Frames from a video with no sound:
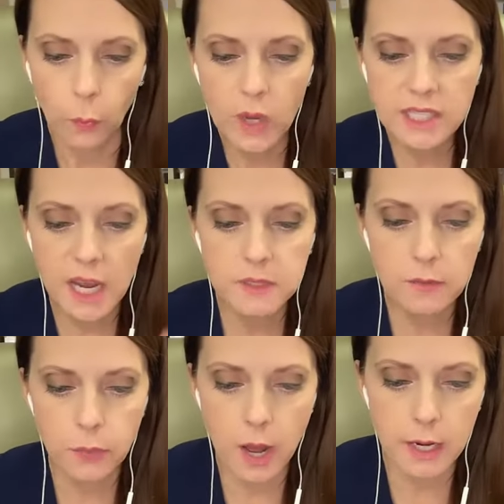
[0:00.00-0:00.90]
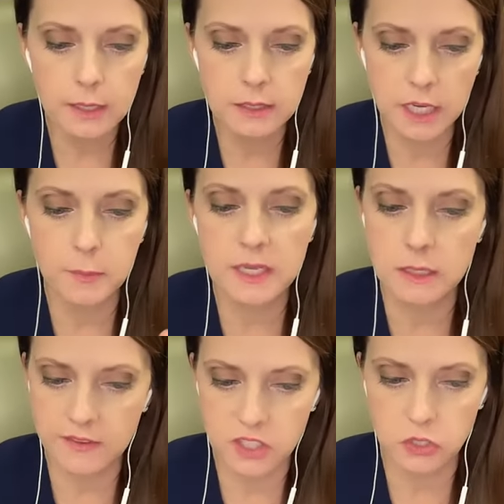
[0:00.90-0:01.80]
what types of products,
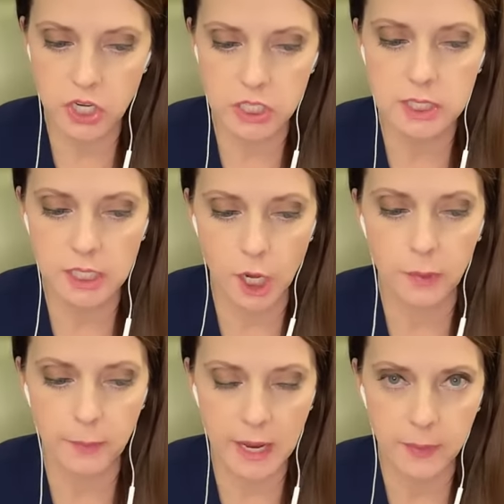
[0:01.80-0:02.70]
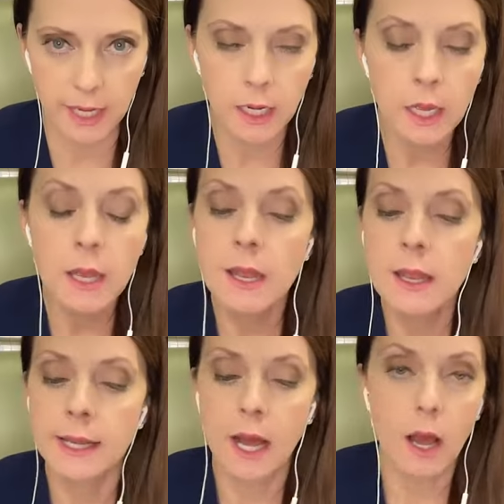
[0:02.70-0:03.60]
therapies, lifestyle changes can help with back pain?
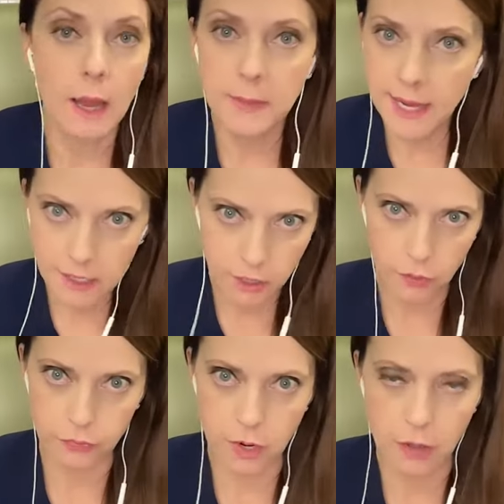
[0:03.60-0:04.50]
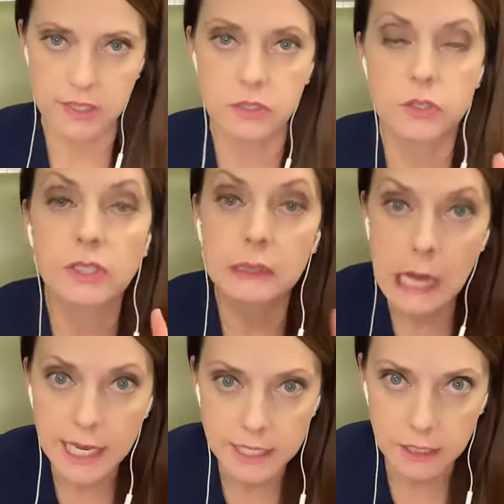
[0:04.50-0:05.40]
Now, I'm not going to go through all this. There's a
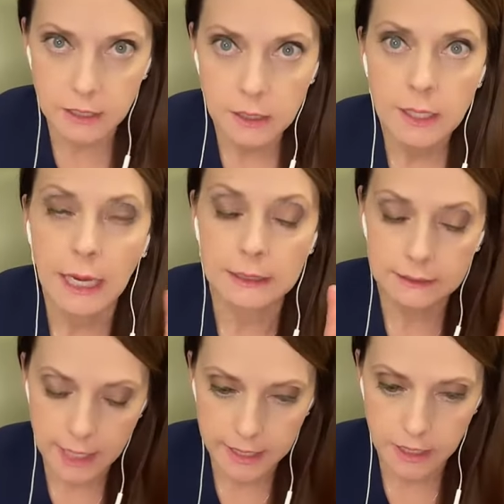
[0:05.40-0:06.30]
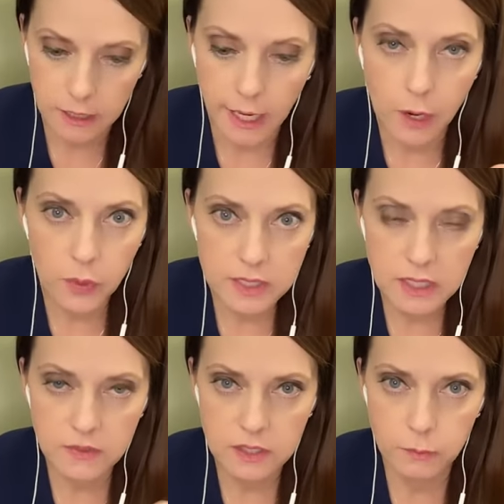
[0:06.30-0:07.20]
lot here. A a lot here, and I want to
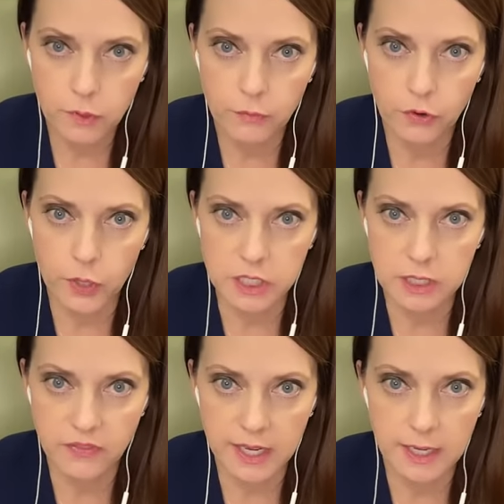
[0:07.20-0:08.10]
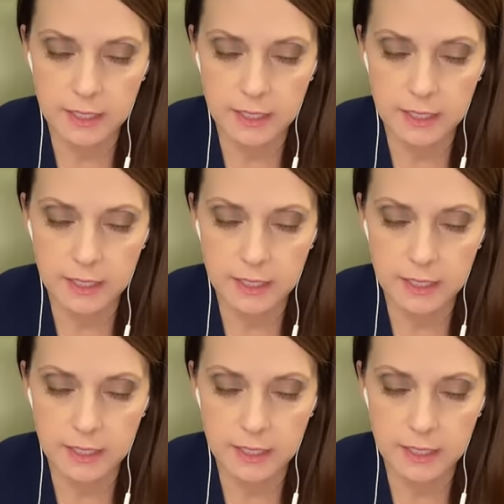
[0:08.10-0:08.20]
save some room for questions if I